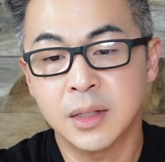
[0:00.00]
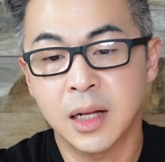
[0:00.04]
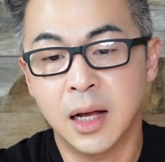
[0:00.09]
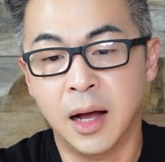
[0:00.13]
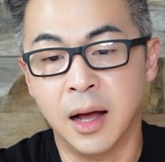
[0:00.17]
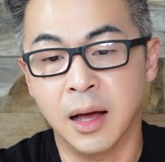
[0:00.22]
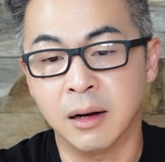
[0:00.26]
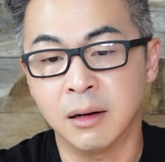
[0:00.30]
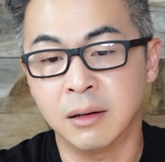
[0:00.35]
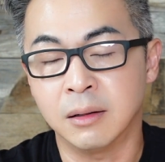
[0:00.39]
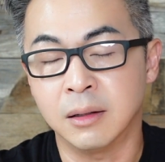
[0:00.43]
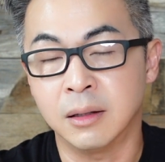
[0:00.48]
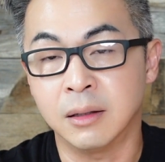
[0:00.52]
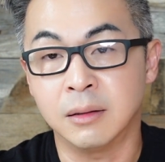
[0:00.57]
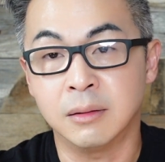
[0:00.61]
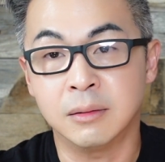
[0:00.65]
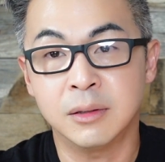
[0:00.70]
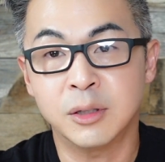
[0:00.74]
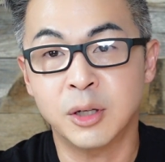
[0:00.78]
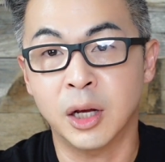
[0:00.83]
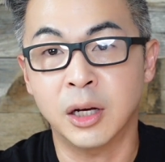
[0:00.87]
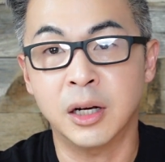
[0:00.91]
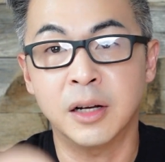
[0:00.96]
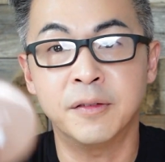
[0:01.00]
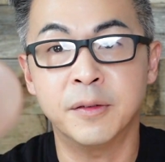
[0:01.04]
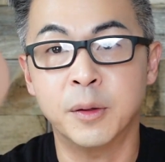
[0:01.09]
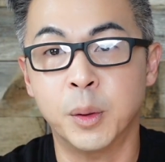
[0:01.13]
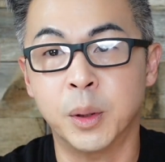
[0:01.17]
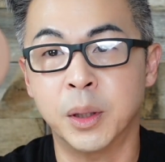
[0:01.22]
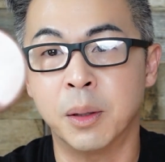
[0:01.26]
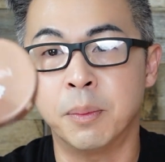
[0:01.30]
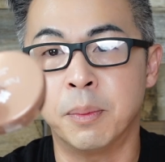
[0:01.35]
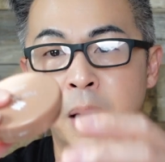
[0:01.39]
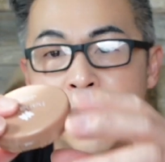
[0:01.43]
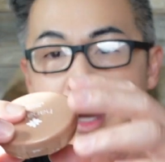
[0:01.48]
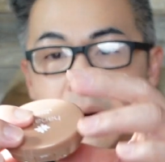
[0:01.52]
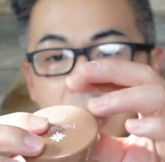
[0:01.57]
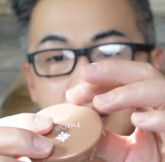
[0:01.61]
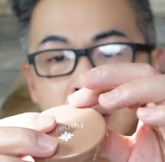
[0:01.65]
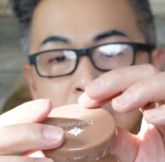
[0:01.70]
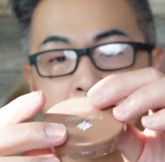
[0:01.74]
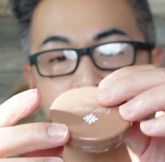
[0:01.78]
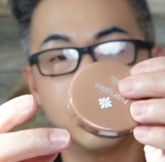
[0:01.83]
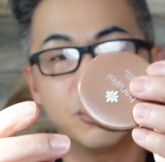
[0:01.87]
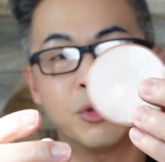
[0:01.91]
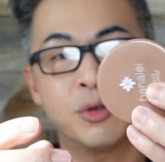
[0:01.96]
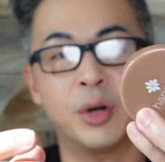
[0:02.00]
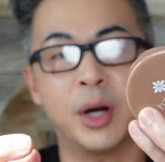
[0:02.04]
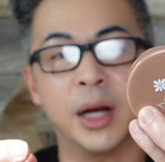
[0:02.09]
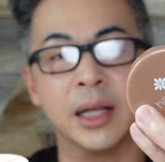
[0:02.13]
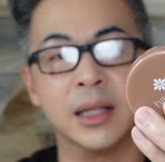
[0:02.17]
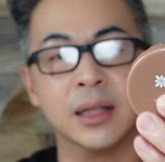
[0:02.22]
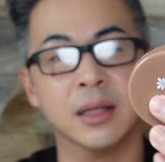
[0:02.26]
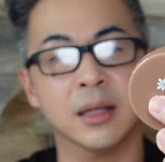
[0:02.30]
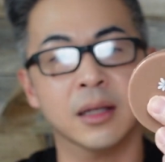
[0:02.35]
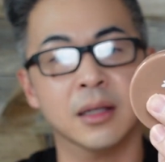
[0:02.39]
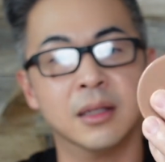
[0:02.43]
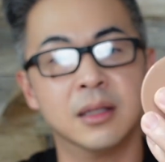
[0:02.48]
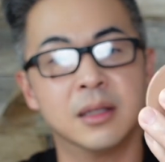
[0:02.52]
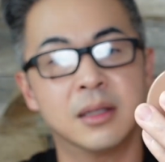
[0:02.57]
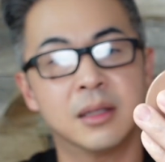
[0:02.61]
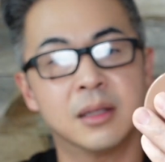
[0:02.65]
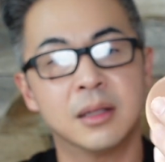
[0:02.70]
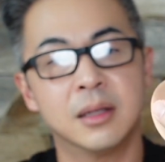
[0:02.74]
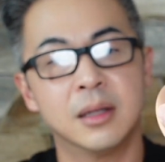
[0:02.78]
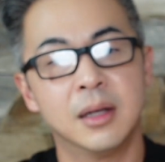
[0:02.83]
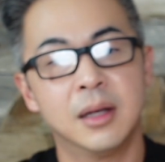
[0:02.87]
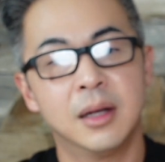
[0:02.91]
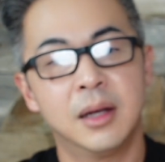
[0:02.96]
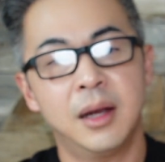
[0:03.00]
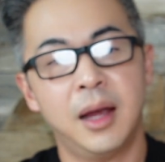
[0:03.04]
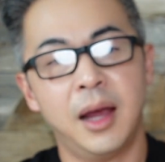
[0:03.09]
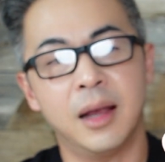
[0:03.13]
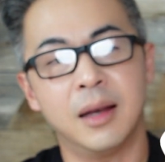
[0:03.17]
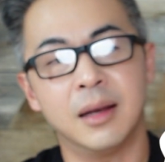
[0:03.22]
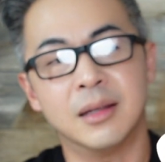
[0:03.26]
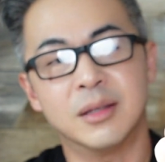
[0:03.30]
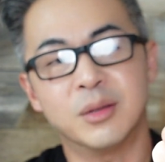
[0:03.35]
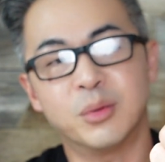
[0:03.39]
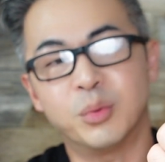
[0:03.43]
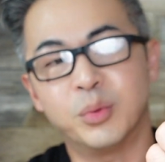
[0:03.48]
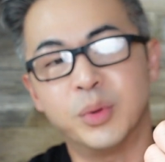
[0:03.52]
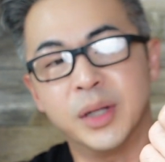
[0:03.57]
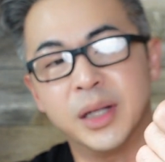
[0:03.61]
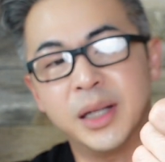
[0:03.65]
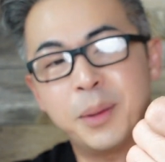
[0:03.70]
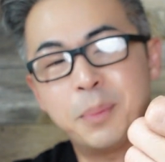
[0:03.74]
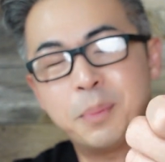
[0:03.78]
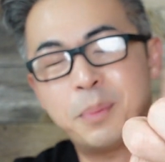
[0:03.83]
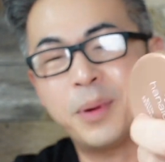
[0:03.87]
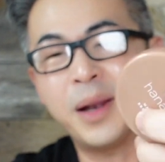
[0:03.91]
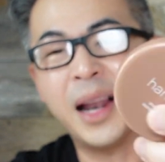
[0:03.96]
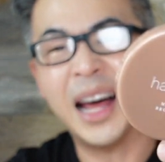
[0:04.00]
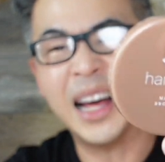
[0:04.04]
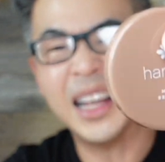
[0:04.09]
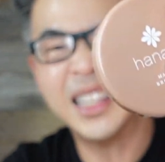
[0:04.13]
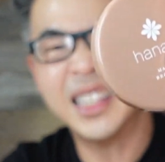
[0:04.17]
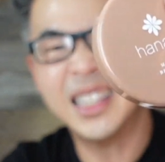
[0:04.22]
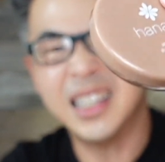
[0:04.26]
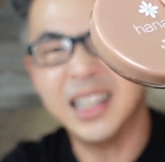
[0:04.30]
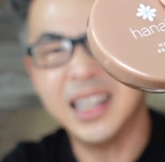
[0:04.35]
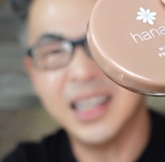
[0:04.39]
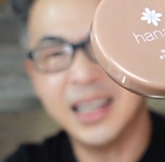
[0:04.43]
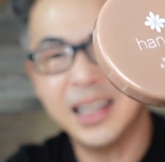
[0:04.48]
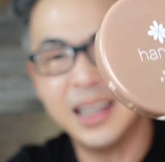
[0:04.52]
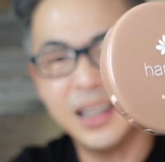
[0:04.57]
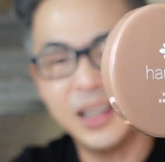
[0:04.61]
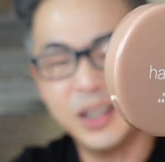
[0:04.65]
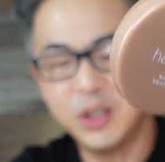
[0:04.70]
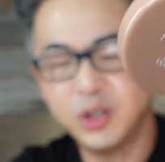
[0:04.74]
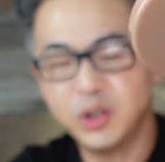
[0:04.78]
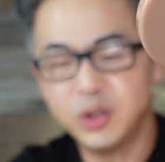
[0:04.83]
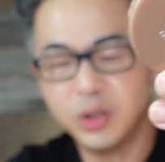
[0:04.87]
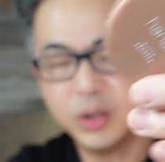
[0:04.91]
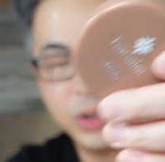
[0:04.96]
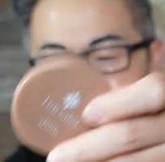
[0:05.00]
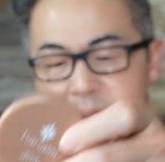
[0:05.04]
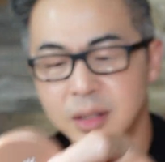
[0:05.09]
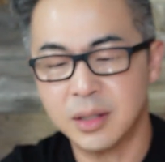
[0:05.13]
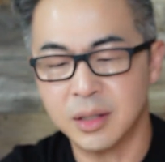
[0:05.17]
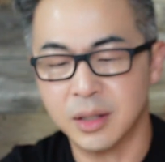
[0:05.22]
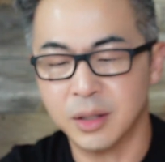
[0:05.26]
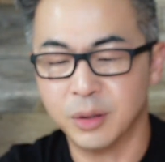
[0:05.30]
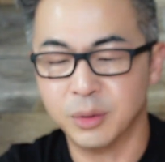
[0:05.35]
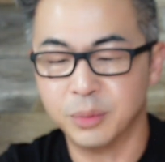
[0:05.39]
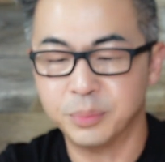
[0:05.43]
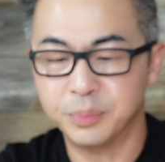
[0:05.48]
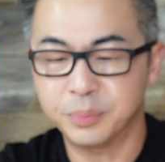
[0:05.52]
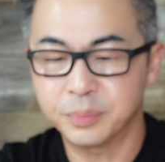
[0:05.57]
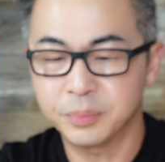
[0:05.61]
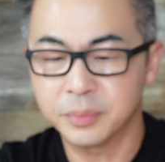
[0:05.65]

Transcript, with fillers: I don't know. So I don't even want to bother try this. And it's really plastic-ish, so...